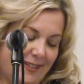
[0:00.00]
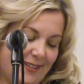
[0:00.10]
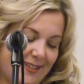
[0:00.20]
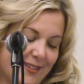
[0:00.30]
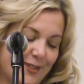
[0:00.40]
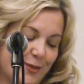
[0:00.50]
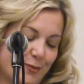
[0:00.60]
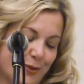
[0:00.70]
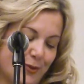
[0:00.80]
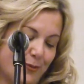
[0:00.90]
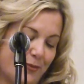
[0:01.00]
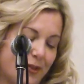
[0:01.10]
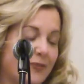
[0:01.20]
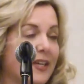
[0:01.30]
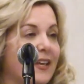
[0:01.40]
This is a room
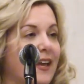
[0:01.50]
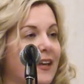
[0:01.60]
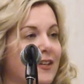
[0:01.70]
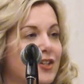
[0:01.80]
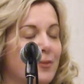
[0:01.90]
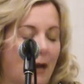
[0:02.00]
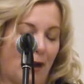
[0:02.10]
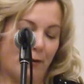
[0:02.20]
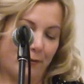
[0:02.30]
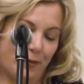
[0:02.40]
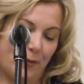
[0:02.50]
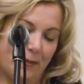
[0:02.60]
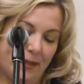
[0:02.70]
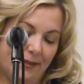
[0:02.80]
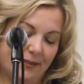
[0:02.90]
full of engaged, powerful
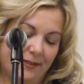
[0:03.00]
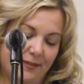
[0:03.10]
women.